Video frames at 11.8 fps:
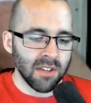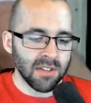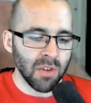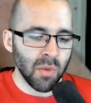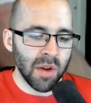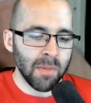
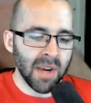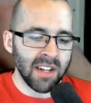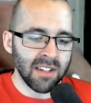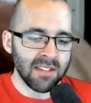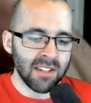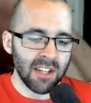So 1
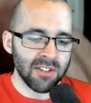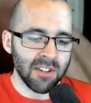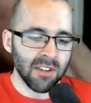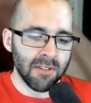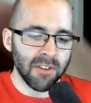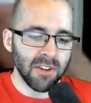minus tangent
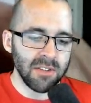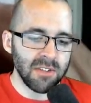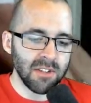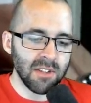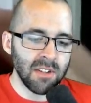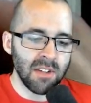of the
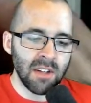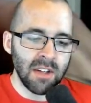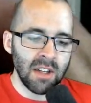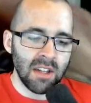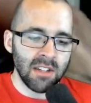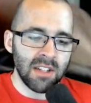first,
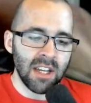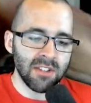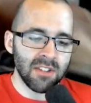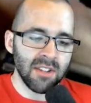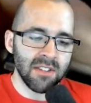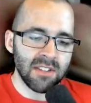
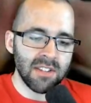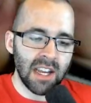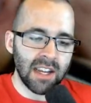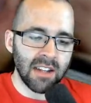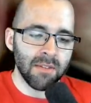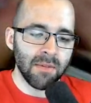tangent of the
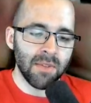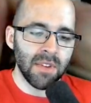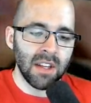second.